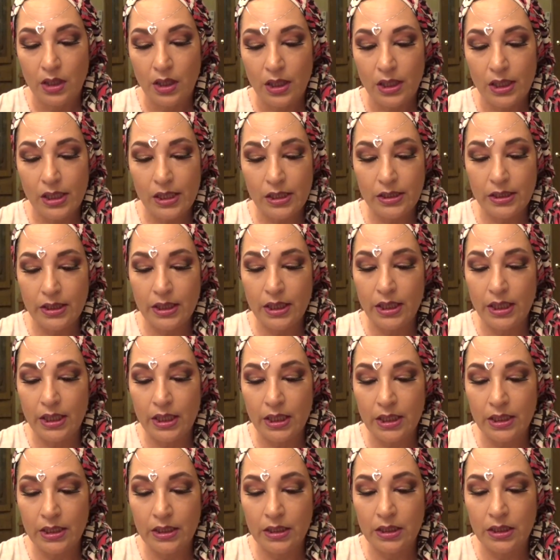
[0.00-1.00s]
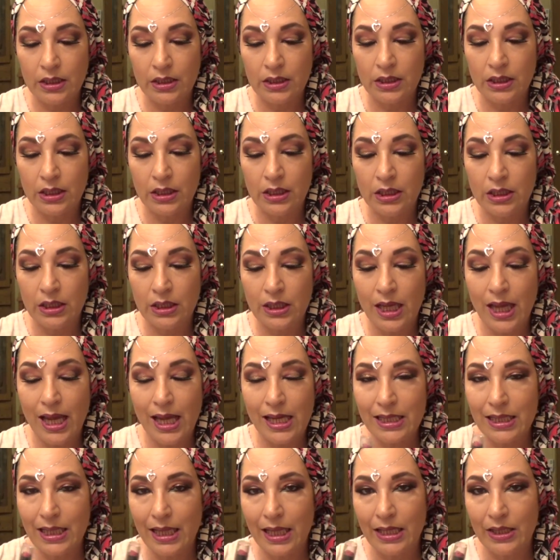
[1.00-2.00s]
And then the
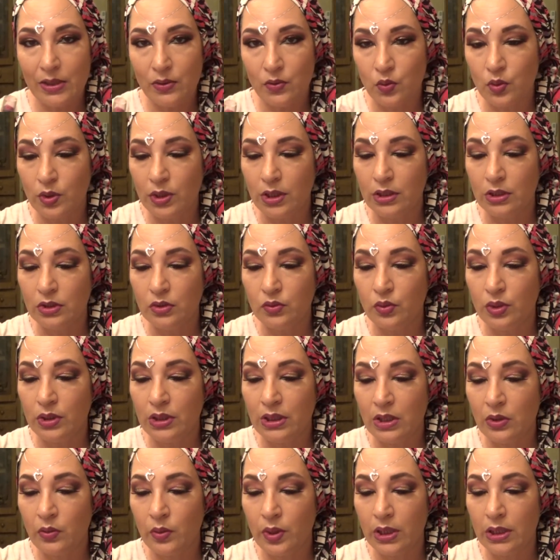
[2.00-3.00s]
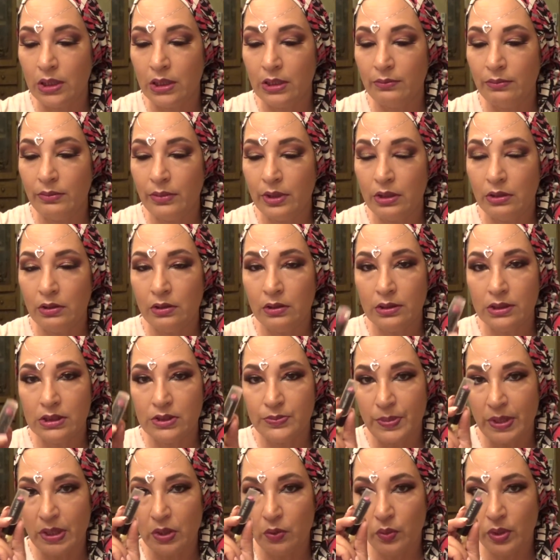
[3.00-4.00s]
highlight one, the one that went in the middle,
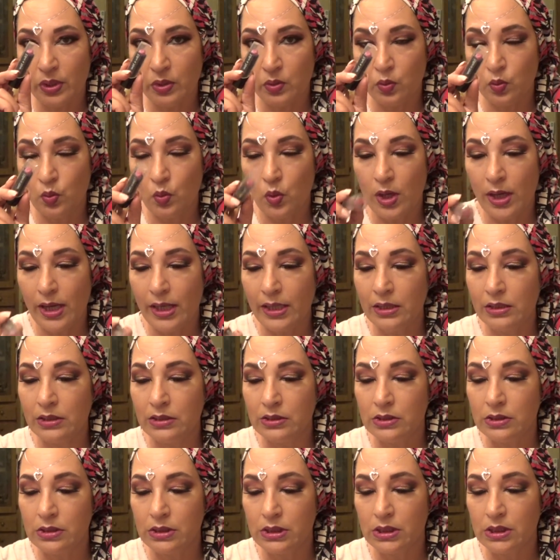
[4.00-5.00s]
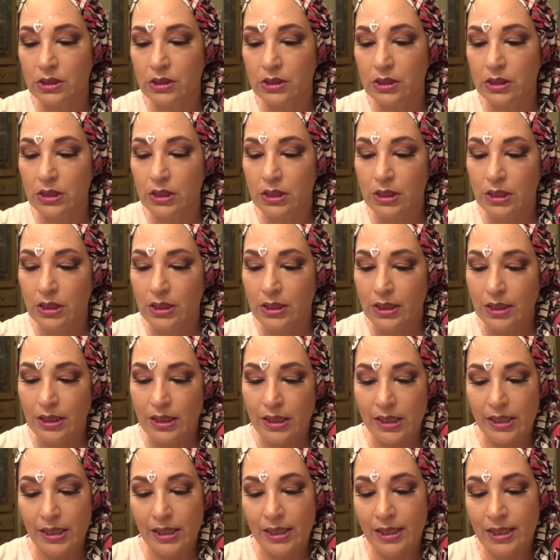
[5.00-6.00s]
is by Wet n Wild.
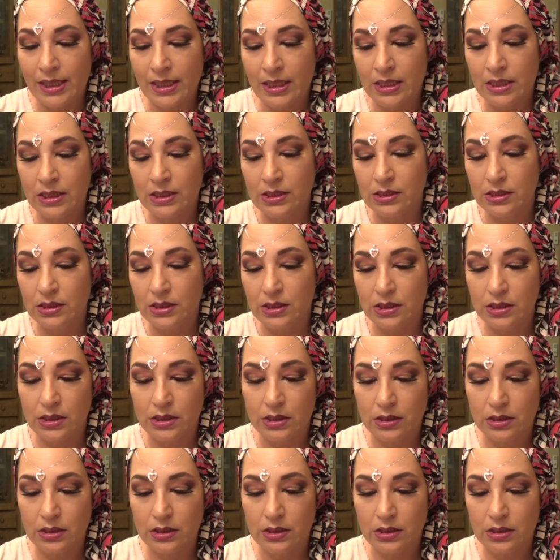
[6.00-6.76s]
And